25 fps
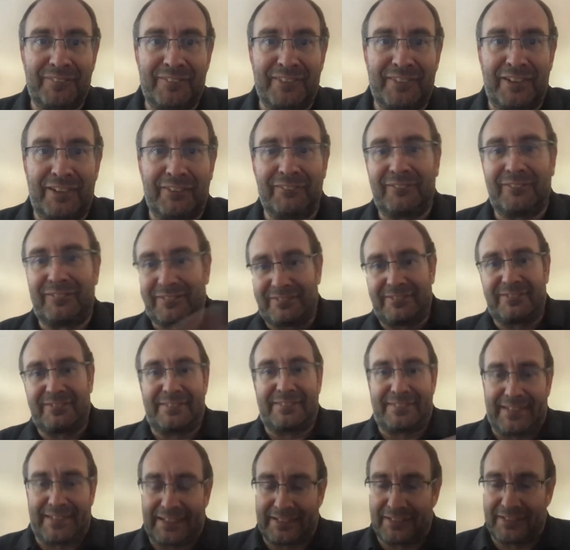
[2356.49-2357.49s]
So
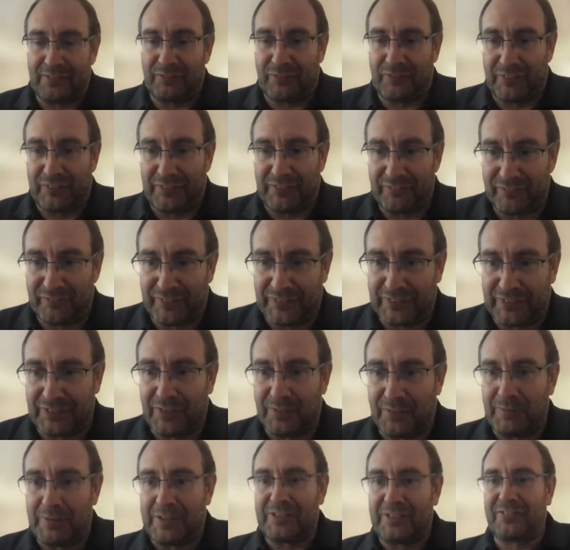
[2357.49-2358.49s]
Thank you for the
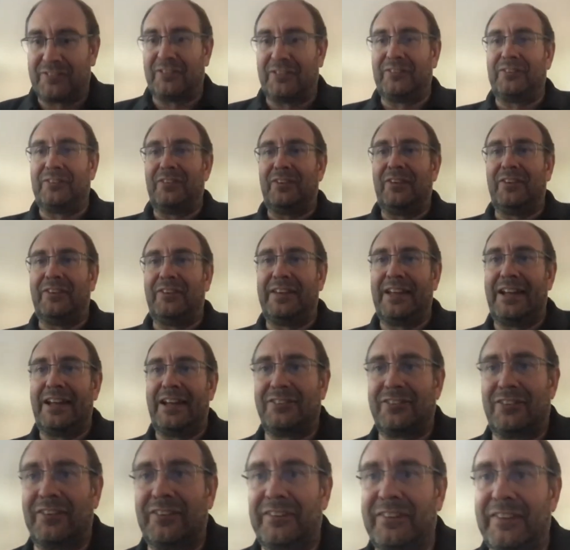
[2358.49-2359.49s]
comments on that,
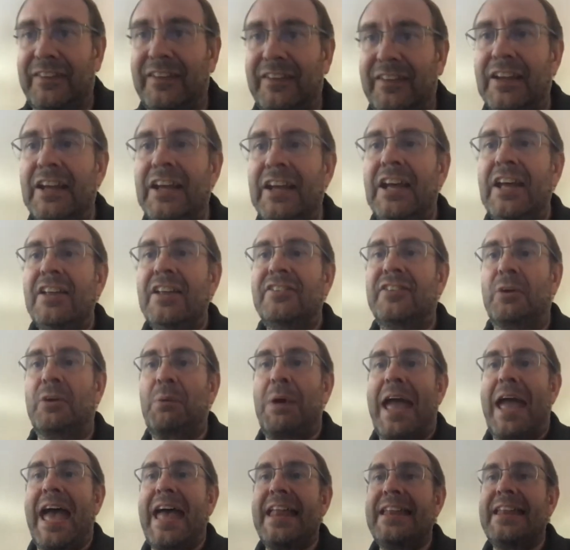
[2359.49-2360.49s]
Jonathan. So
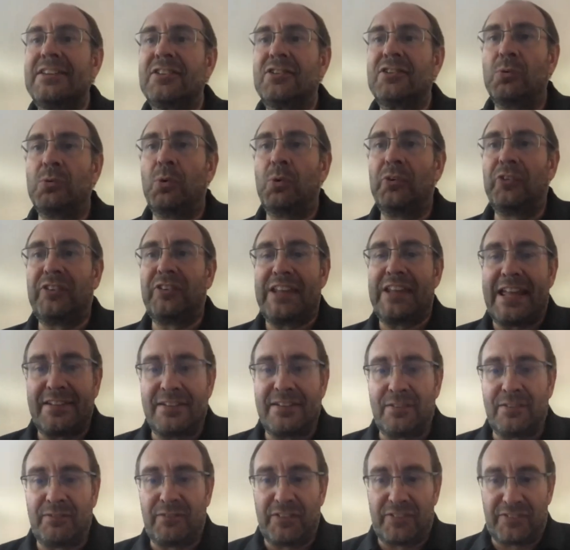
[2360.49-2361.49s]
we're heading towards the
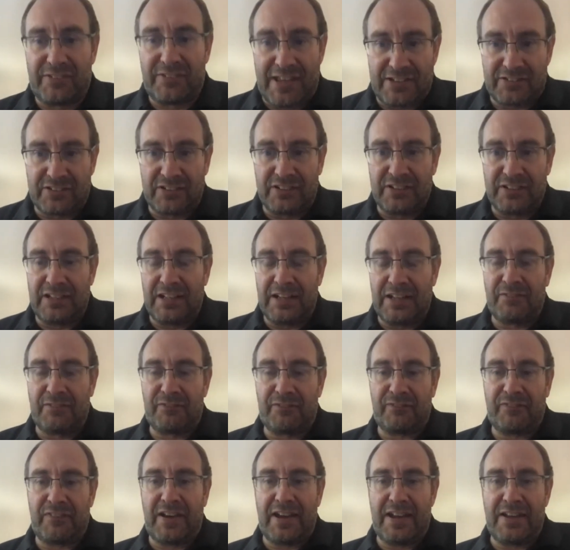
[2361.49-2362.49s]
end of the session.
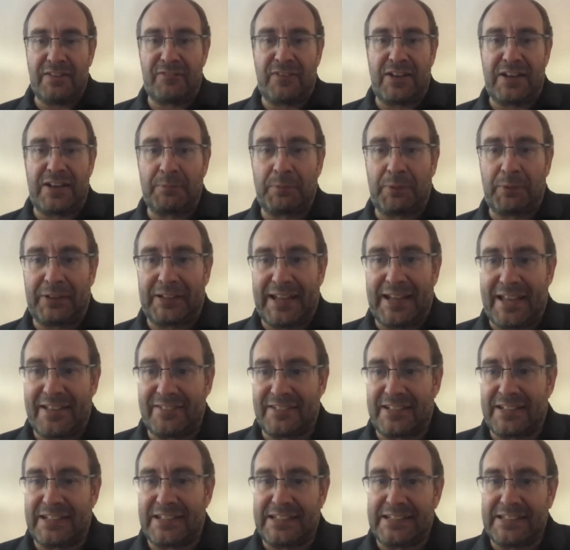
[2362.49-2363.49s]
If anybody
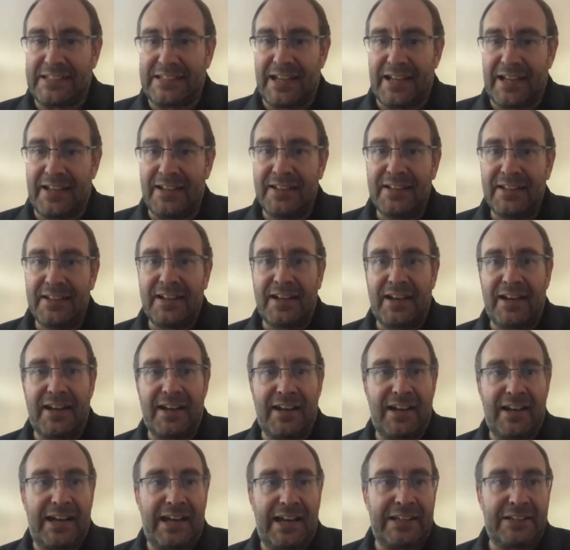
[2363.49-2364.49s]
has
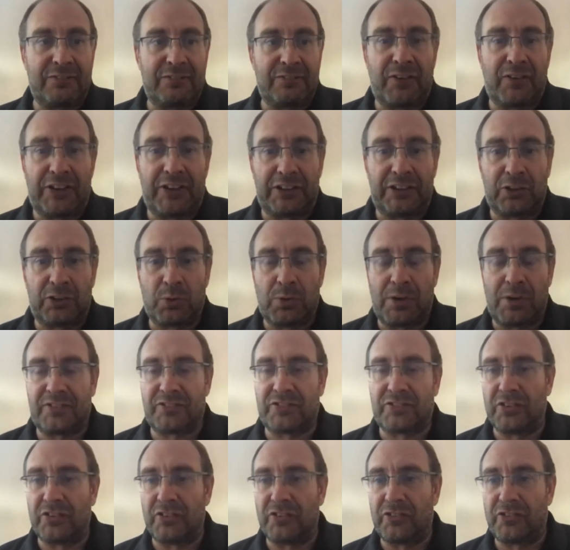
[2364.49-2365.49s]
any final
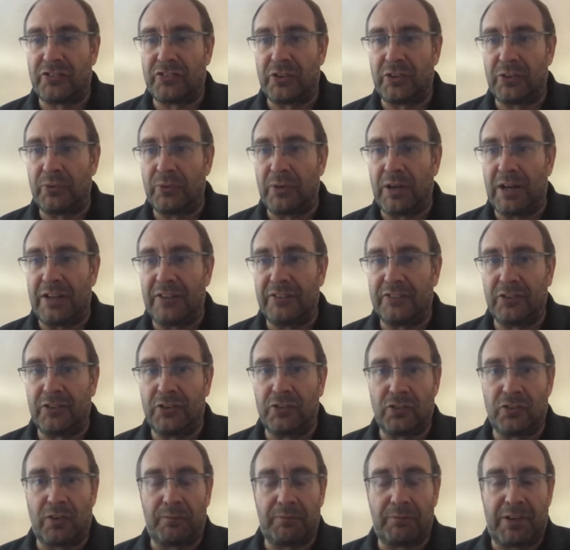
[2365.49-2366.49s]
questions, do
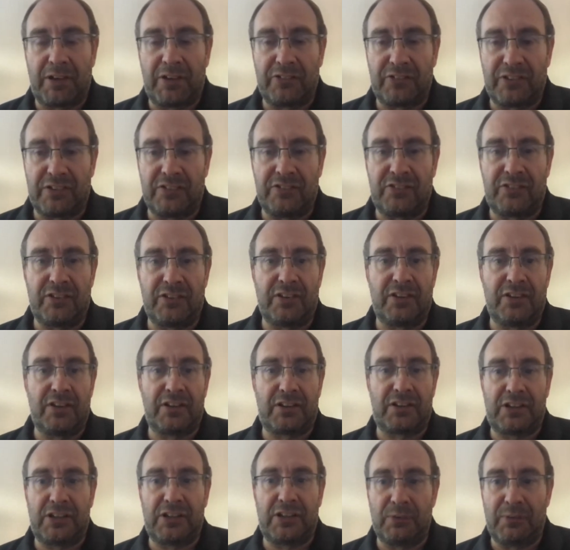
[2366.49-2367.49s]
drop those into the
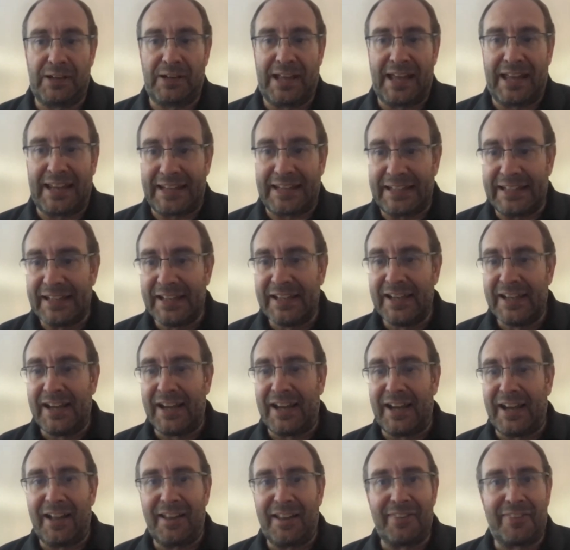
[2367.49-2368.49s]
Q&A.
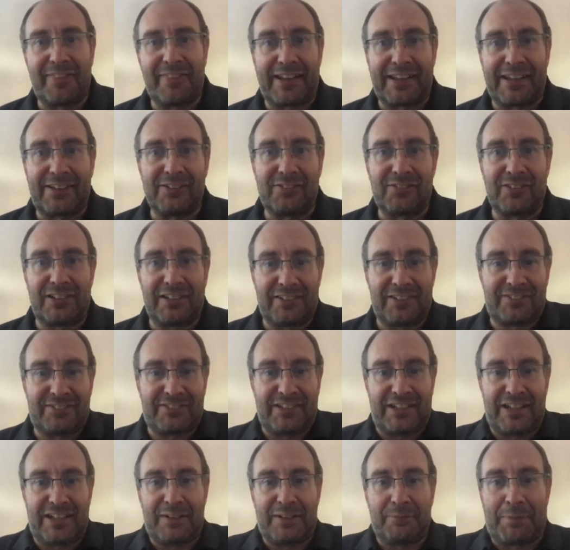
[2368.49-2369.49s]
And thank you to
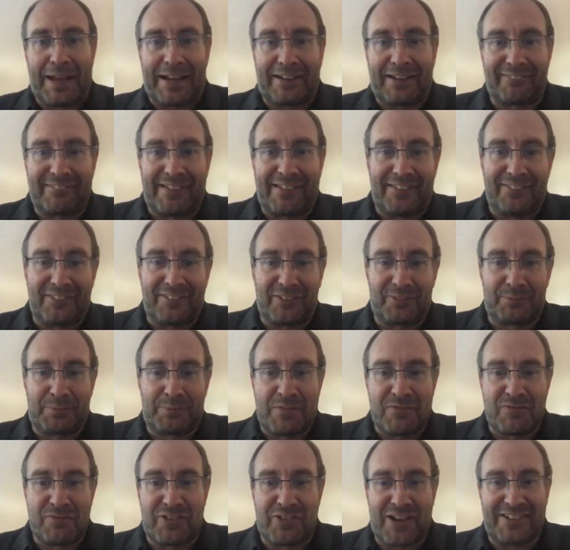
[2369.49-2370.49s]
listening in the background. That's
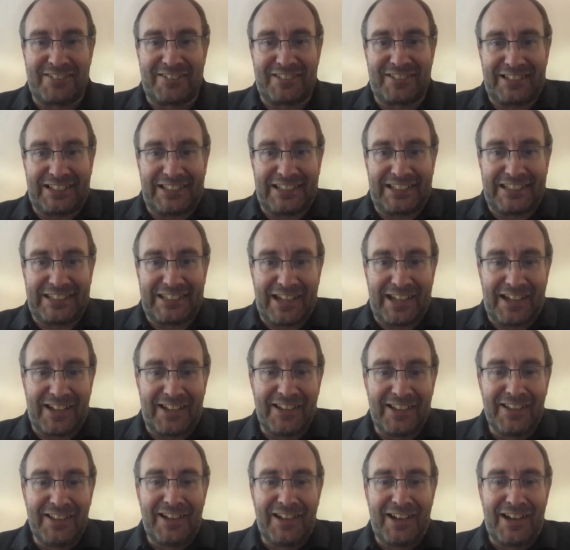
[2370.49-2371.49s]
been frantically
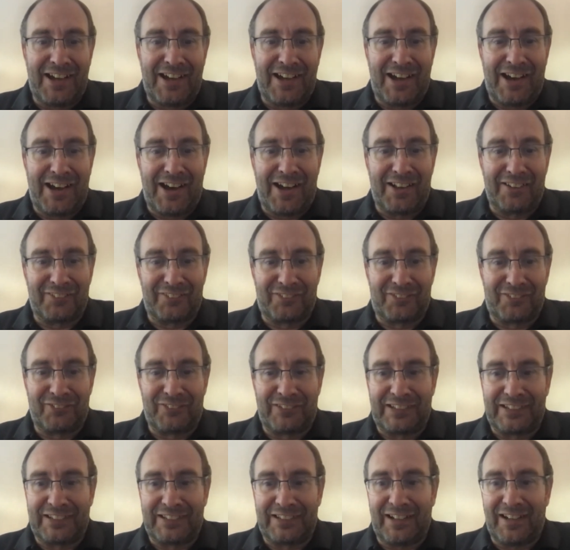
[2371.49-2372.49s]

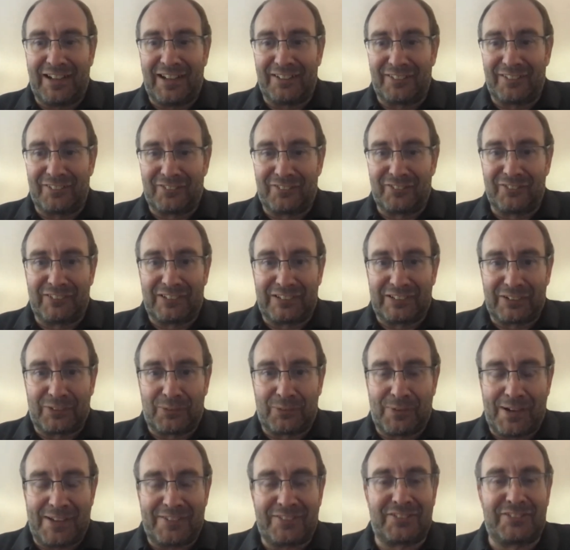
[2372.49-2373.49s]
answering the
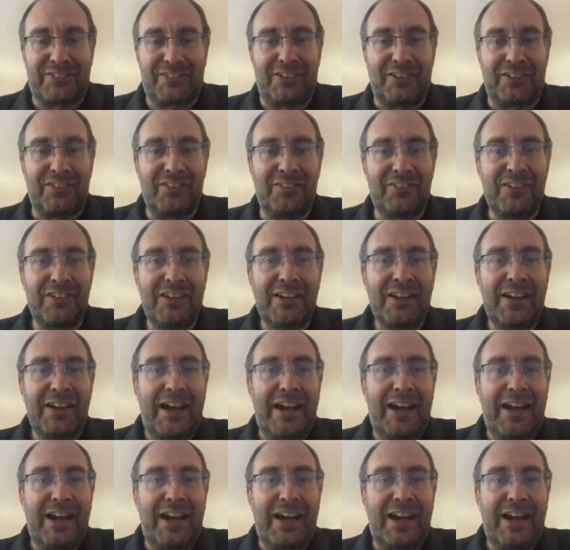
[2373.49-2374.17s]
questions.